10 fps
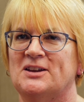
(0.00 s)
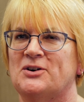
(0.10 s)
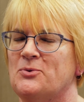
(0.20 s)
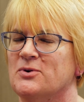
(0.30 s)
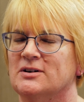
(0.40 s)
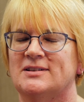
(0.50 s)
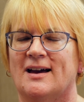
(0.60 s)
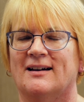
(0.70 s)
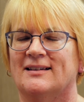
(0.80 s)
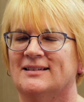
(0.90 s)
It all worked
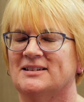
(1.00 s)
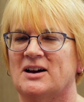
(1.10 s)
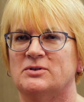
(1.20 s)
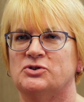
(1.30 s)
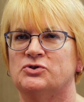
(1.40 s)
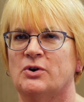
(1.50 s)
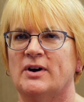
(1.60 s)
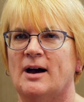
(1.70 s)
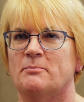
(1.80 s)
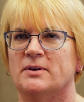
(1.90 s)
out, and I was
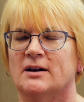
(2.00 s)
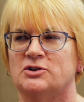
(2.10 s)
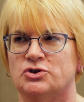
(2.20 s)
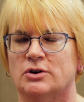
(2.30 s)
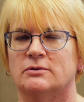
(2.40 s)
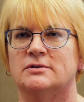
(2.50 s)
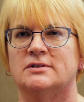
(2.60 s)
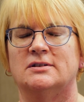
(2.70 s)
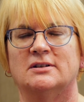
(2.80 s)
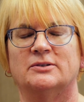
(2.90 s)
so happy I chose
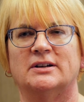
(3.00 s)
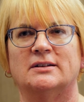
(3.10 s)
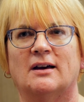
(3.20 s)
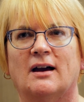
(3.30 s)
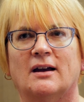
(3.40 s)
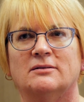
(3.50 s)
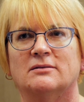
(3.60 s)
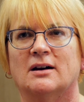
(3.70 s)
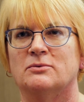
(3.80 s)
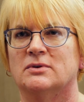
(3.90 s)
to do it. I
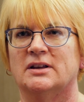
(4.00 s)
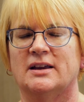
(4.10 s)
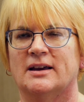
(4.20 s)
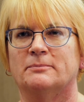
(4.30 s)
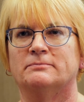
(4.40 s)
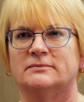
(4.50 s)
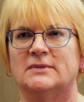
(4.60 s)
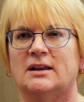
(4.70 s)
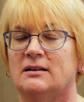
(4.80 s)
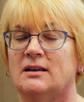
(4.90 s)
really am.
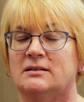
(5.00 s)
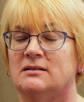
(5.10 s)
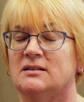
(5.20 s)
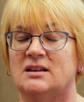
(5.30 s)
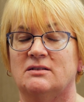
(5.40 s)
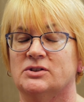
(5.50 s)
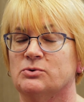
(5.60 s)
And he